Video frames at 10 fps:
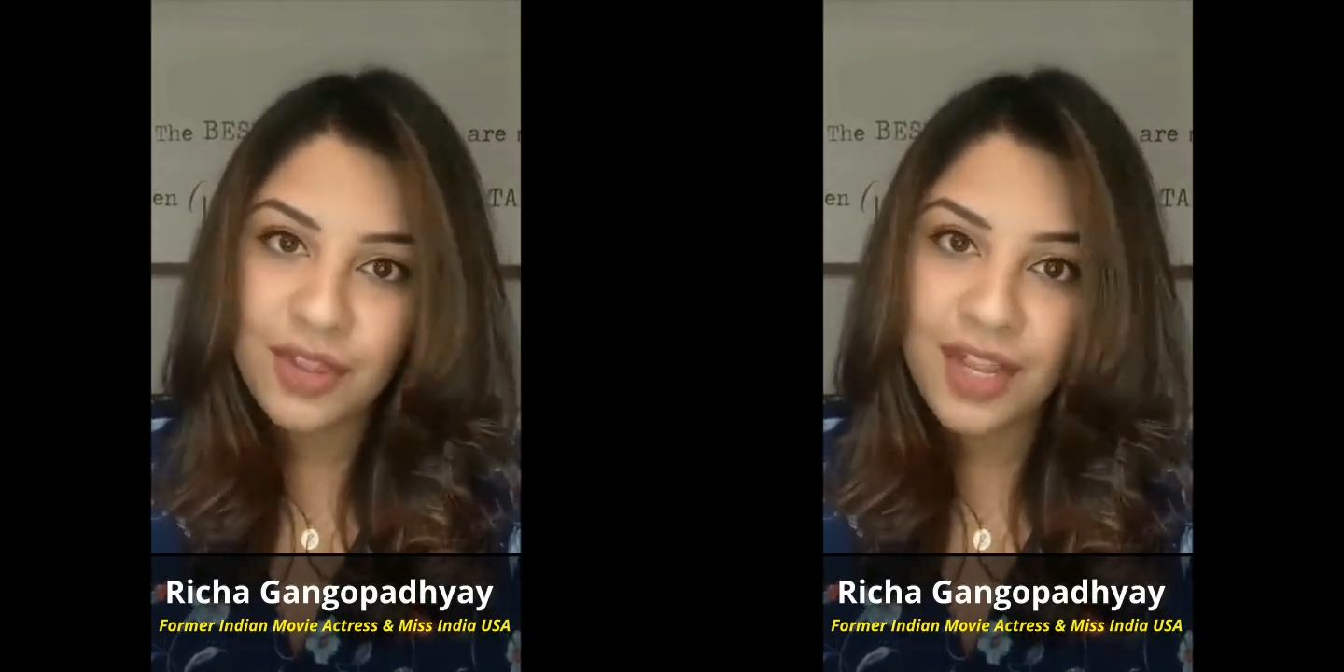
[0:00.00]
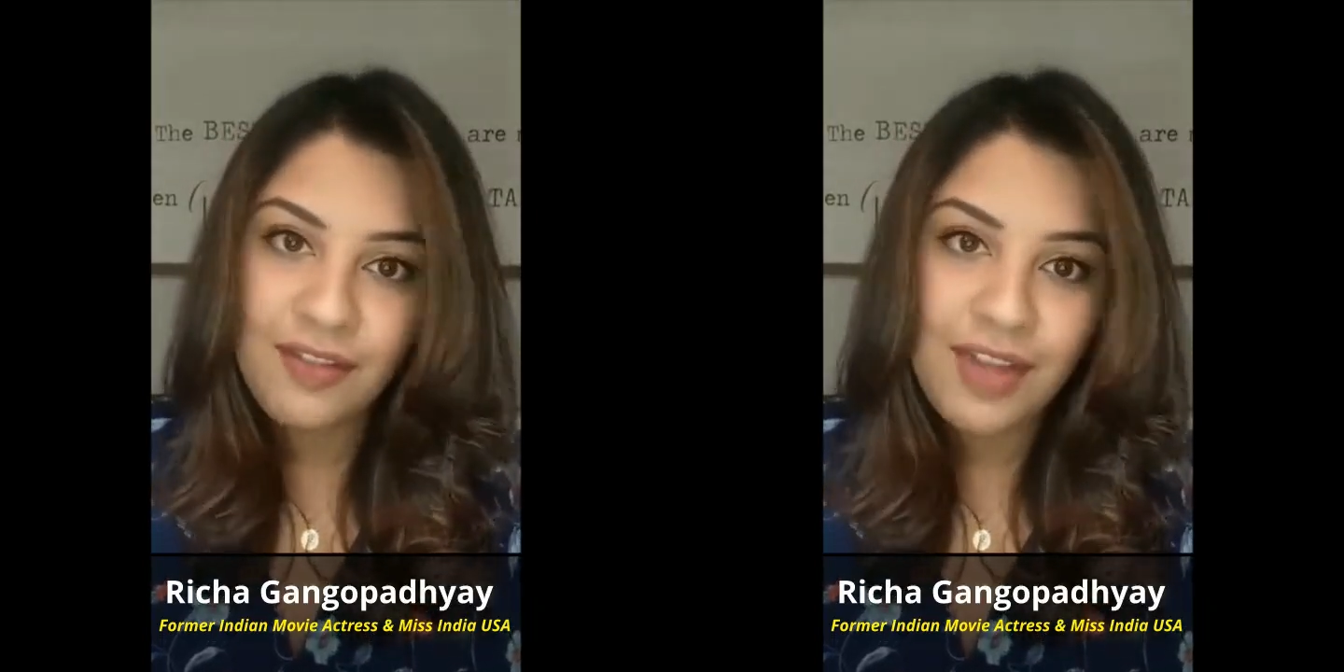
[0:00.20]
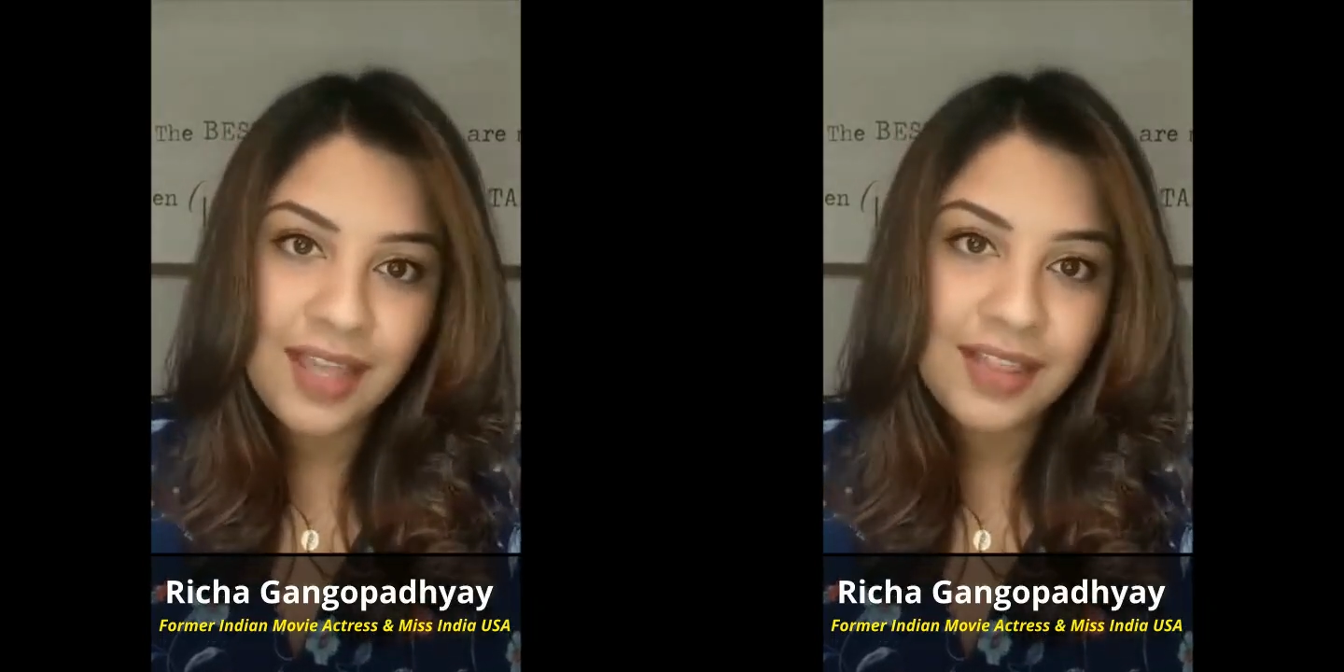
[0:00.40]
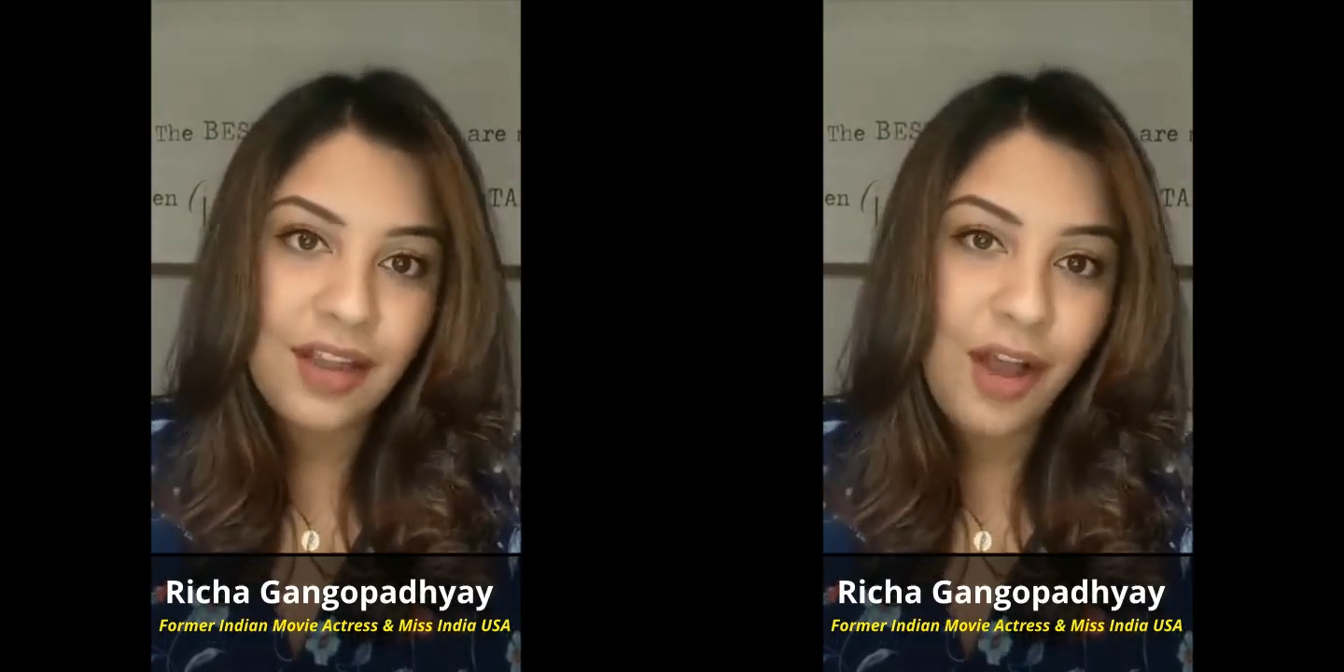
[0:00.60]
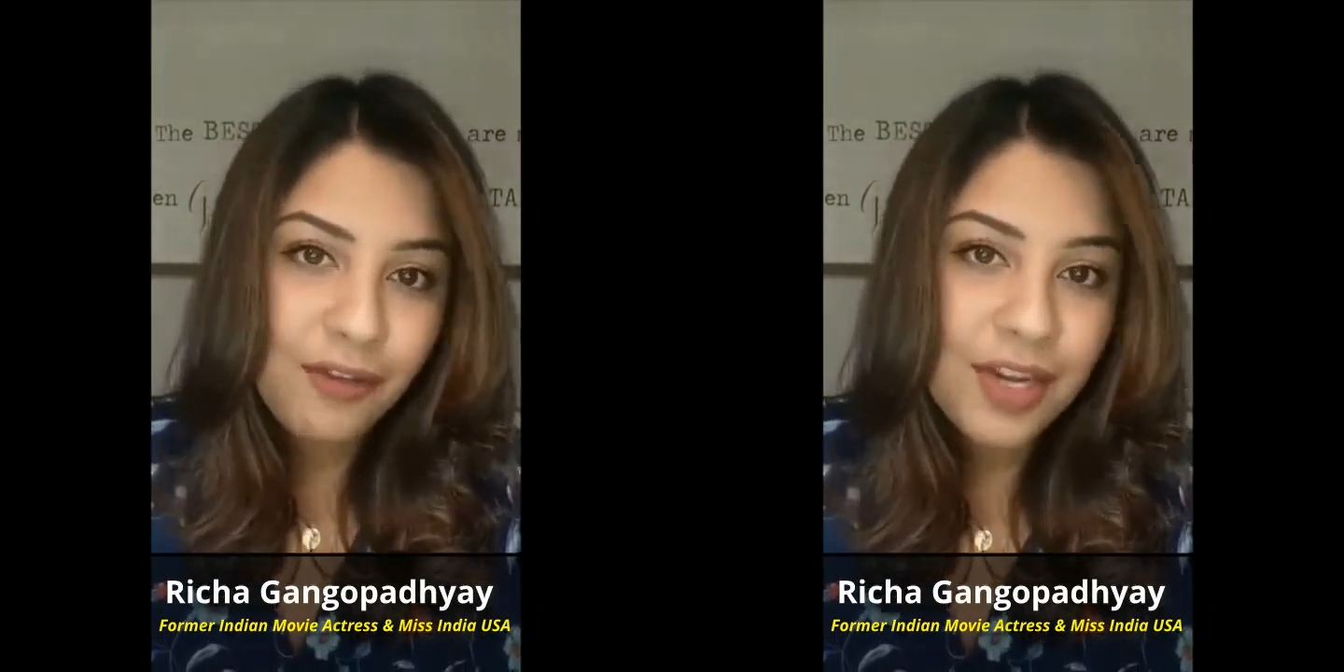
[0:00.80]
that I've had the
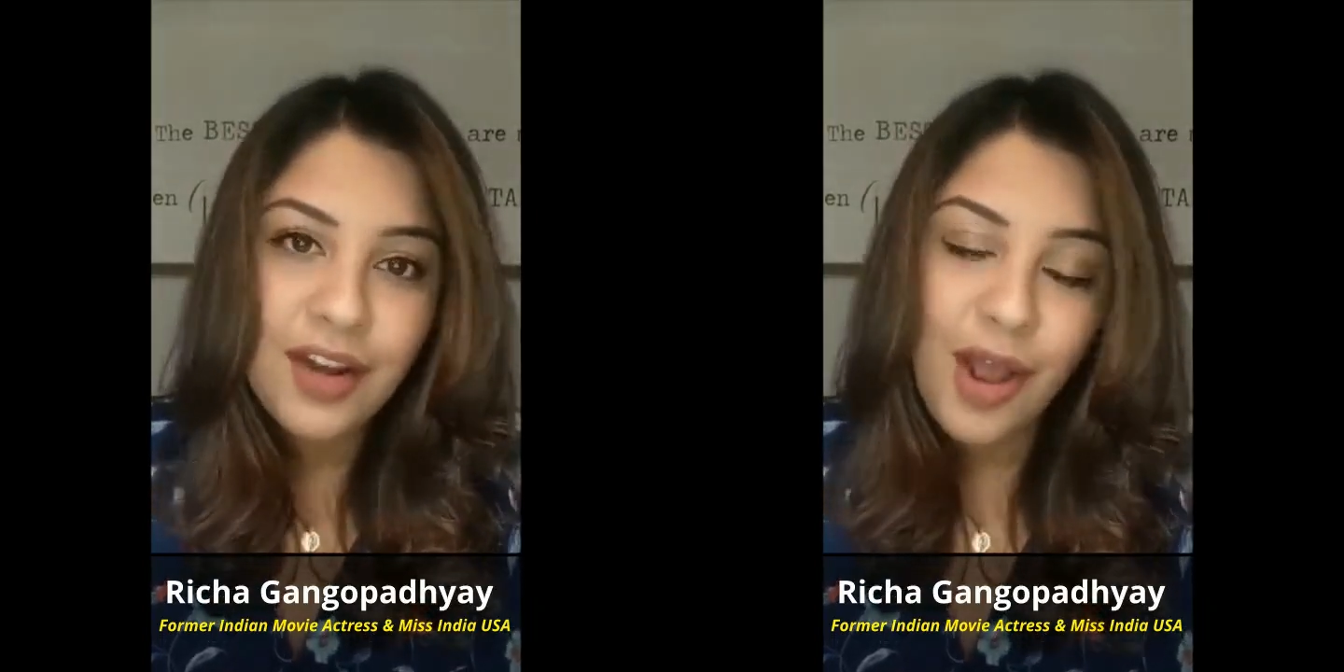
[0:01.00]
coveted